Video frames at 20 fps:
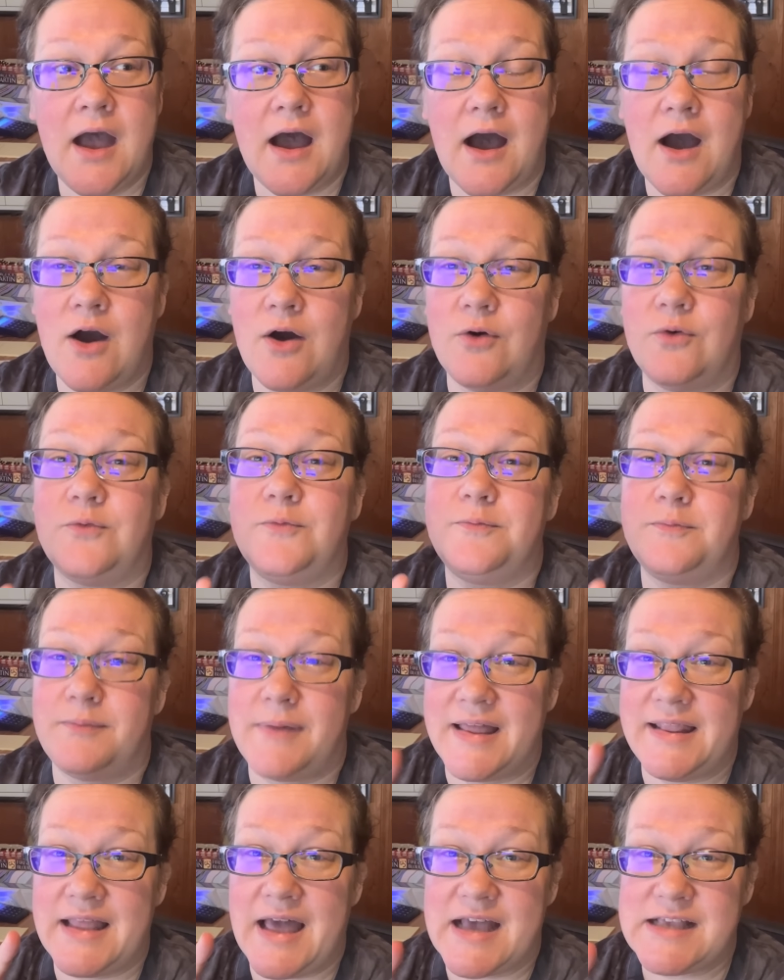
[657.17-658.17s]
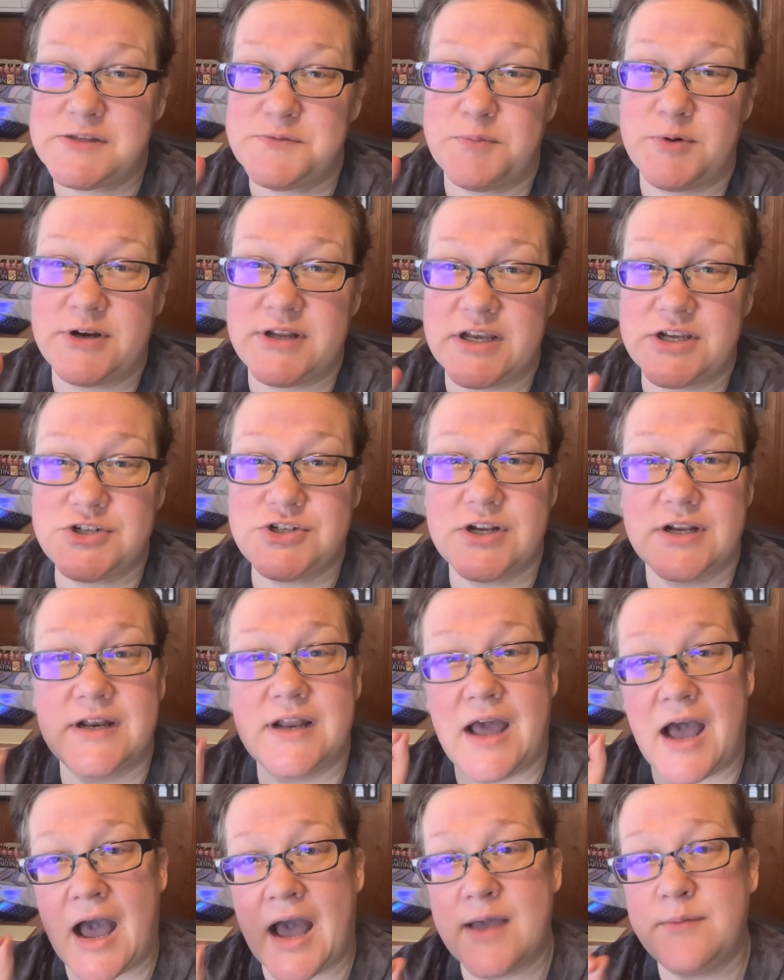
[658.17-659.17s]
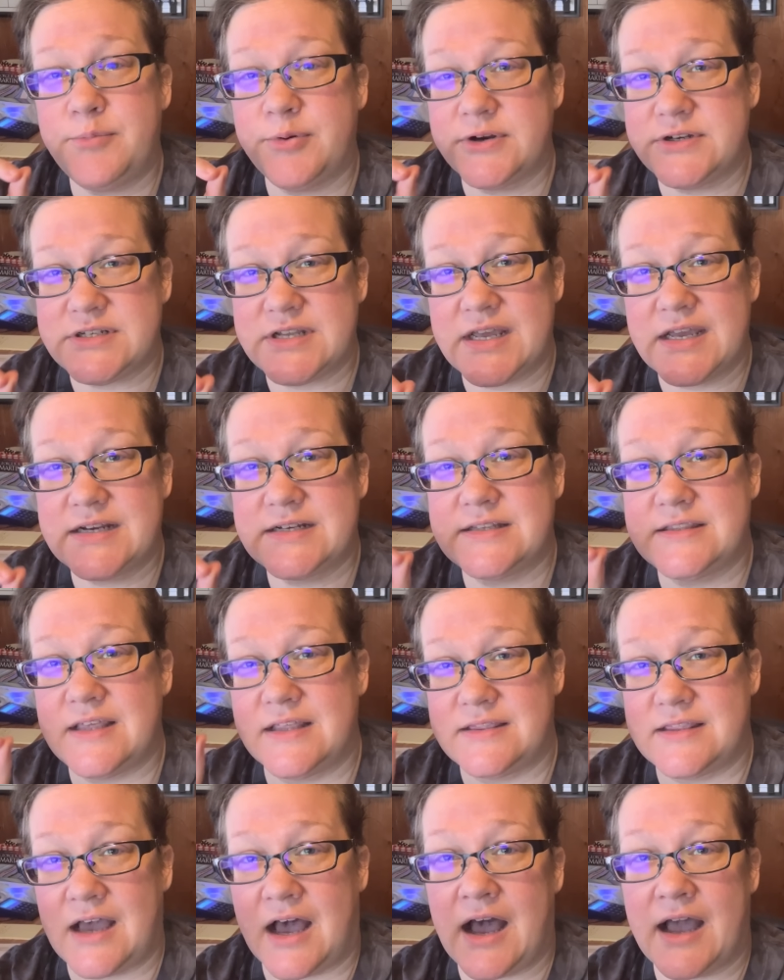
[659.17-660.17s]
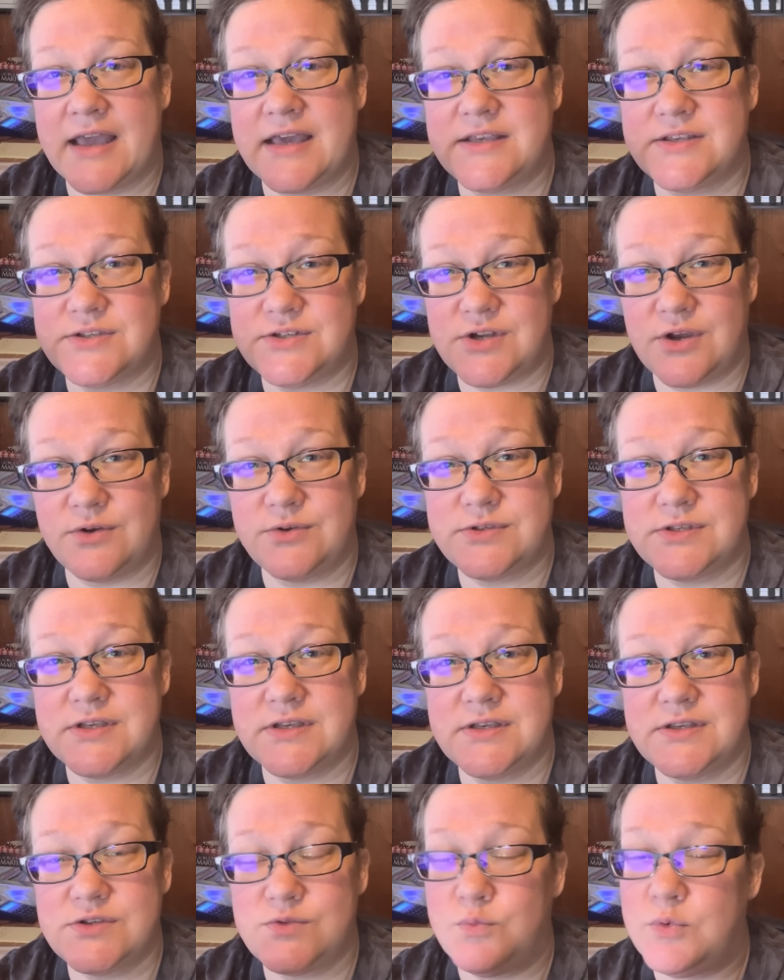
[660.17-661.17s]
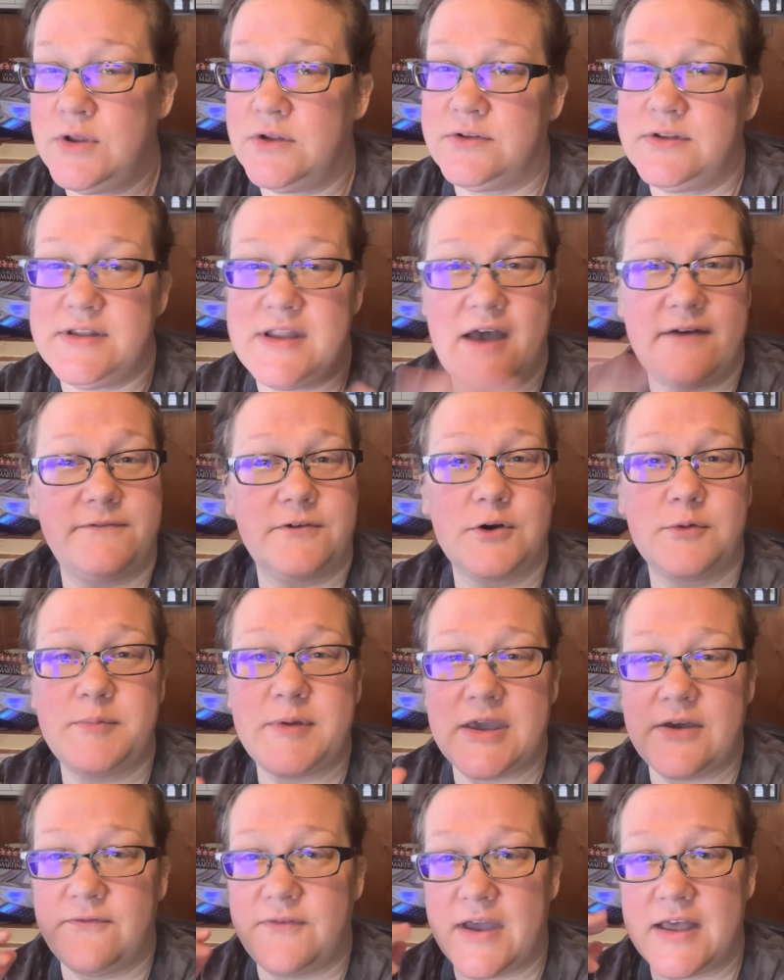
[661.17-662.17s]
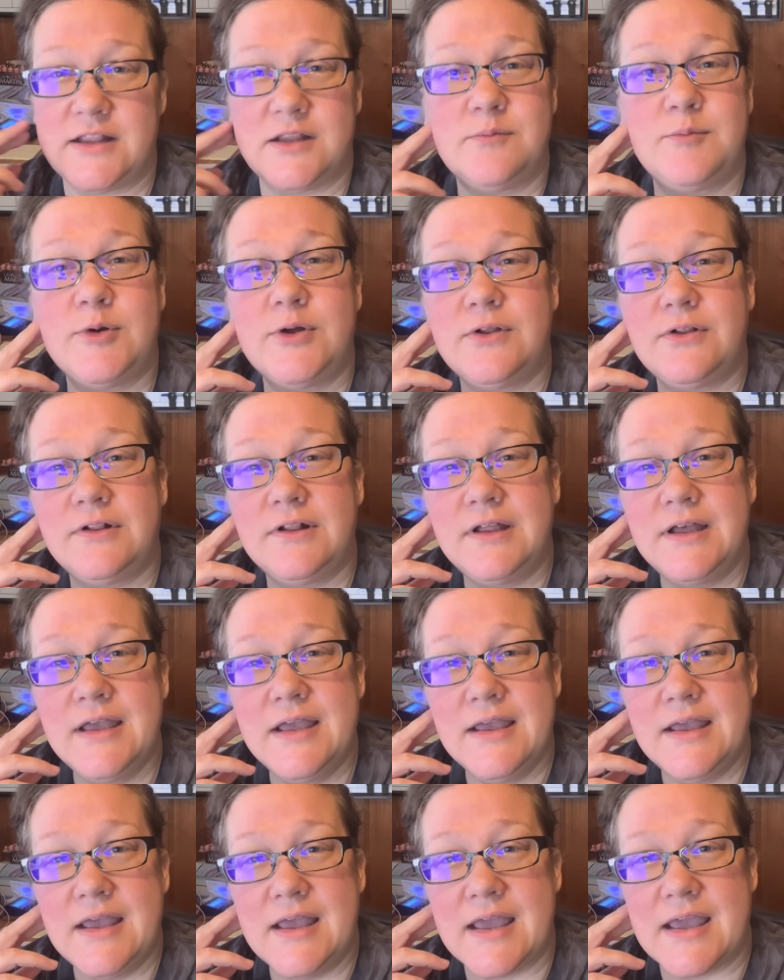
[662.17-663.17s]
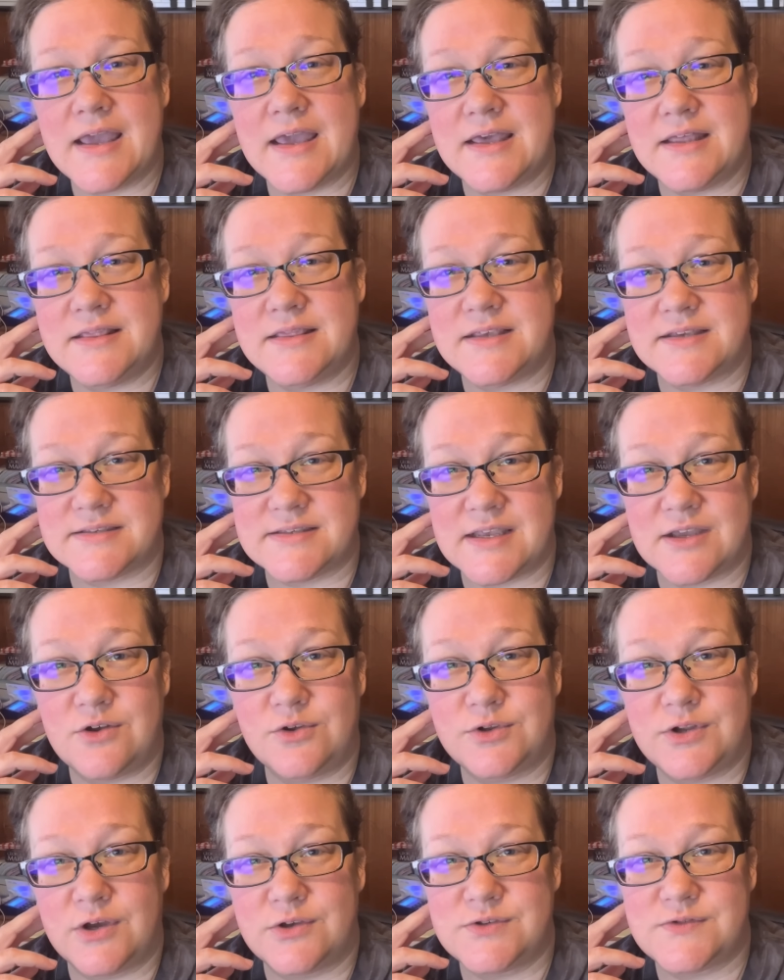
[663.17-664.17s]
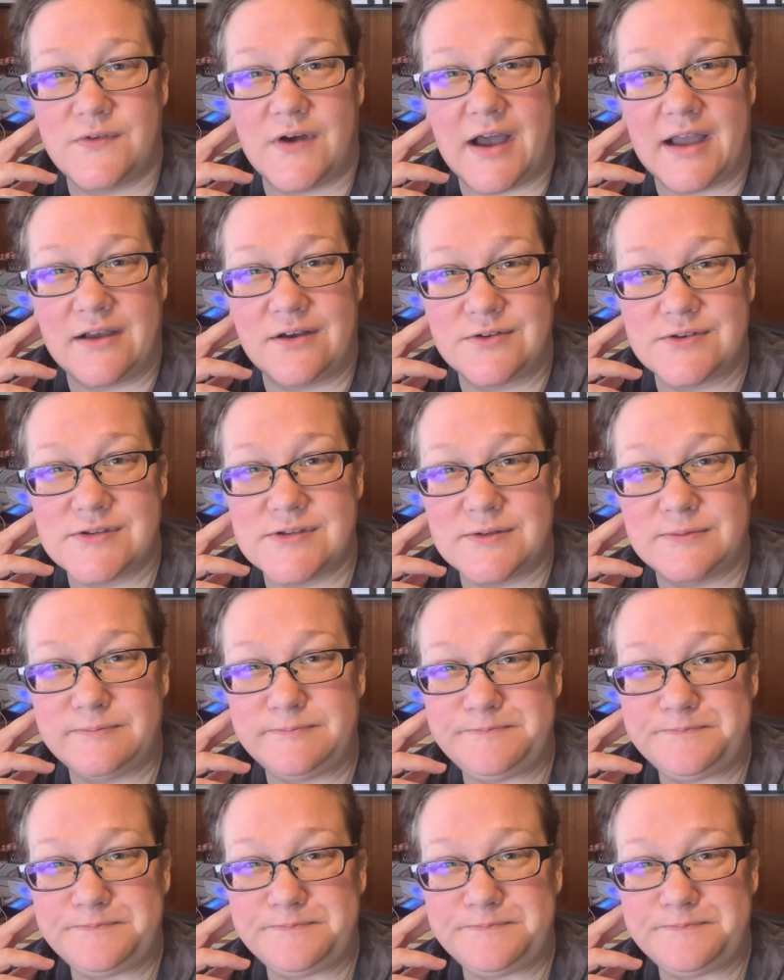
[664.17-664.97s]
Oh, my last prediction. I predict that the highest doses will never be available in the single dose vials.